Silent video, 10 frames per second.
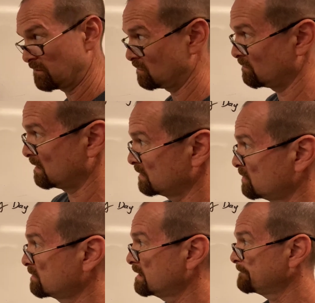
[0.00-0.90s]
too much,
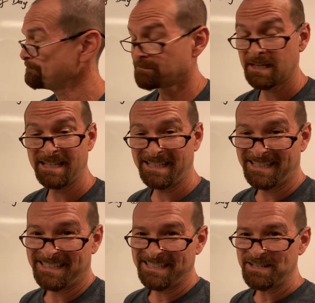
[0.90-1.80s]
okay?
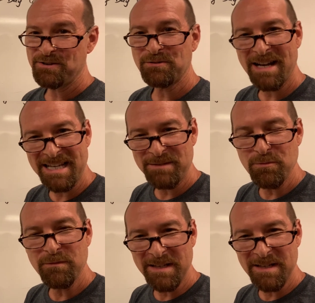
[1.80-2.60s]
All right, moving